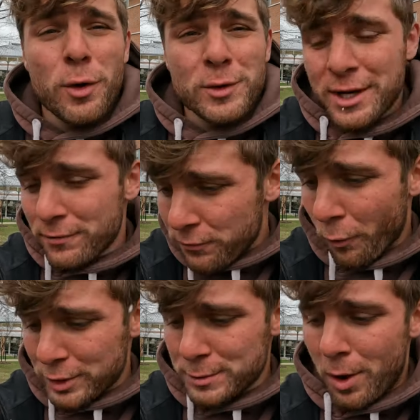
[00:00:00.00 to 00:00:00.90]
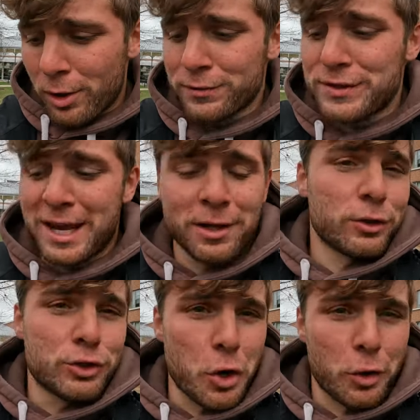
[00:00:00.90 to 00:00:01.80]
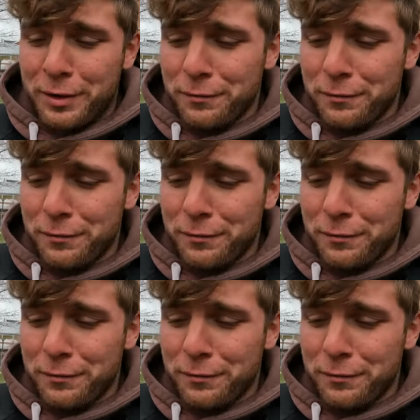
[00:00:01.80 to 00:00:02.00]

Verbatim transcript: which had four small olives and a lechonk.